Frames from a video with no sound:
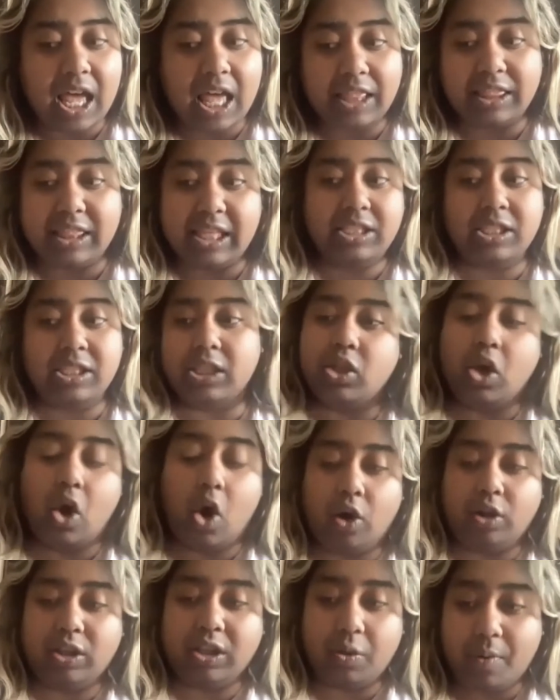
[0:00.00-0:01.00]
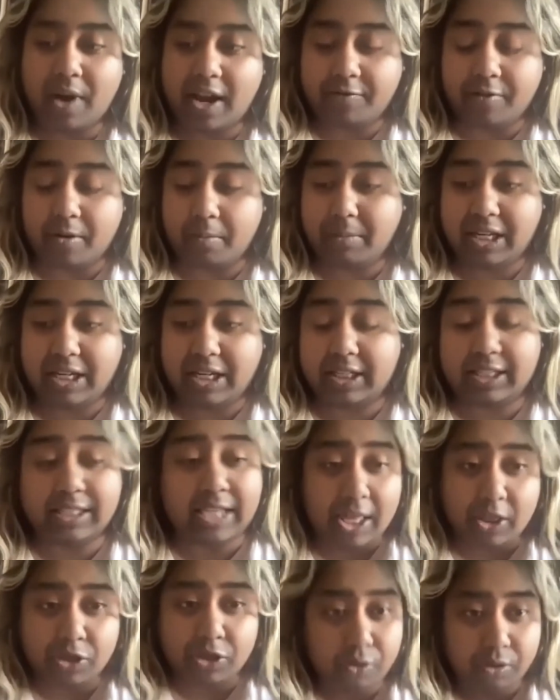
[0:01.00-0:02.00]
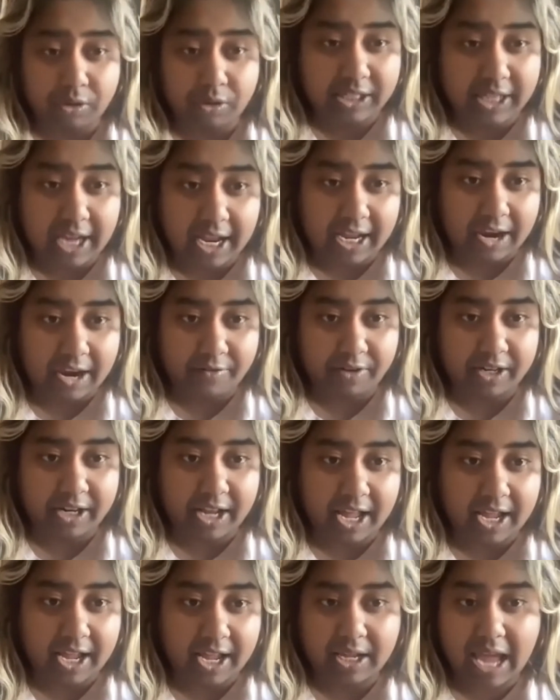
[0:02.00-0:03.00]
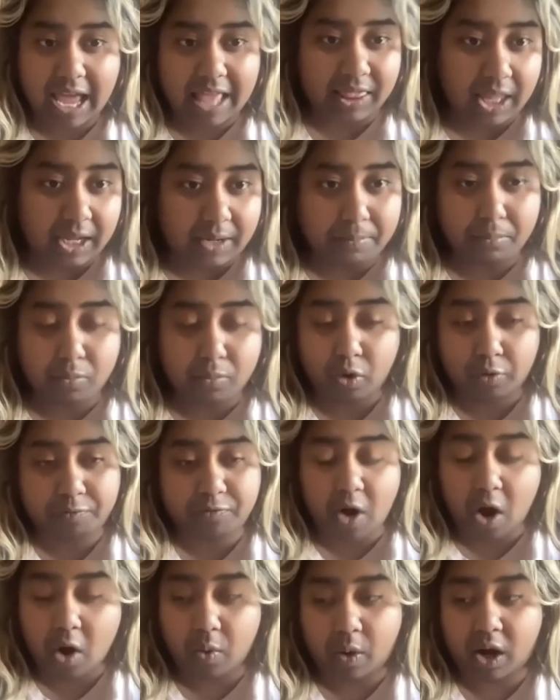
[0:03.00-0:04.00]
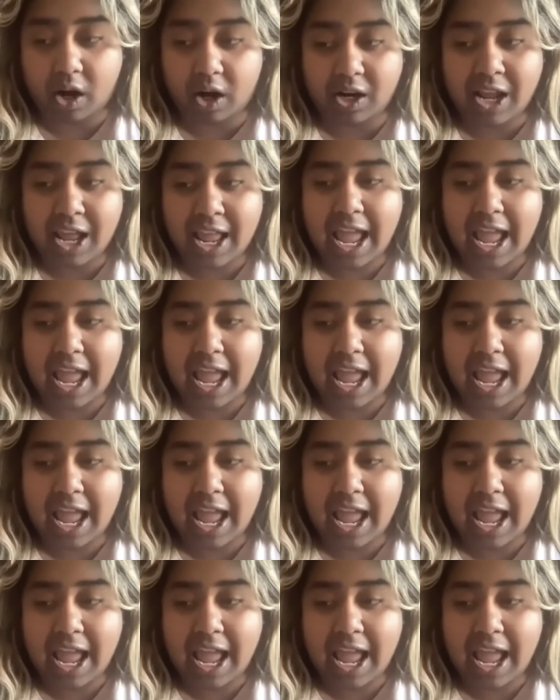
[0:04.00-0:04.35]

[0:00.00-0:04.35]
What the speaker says: this is the only way for me to get through the day every day and like move forward,